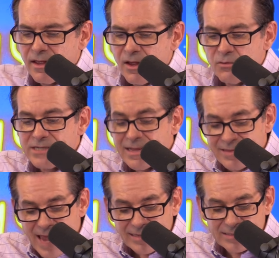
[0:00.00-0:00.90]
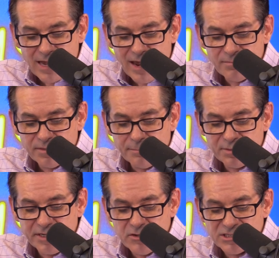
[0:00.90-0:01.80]
the
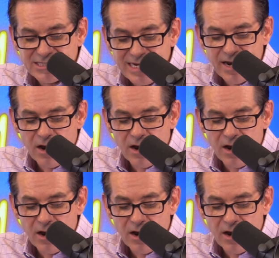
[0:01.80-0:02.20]
Pliocene